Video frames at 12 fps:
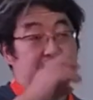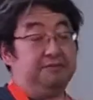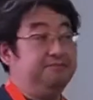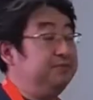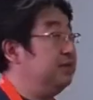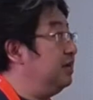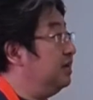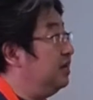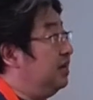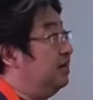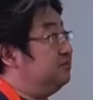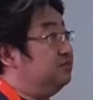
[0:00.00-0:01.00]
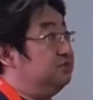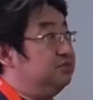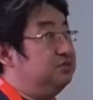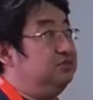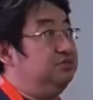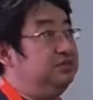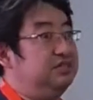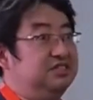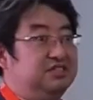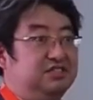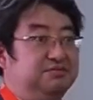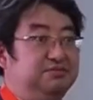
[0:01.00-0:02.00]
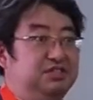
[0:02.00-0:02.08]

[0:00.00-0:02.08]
after two years of dispute,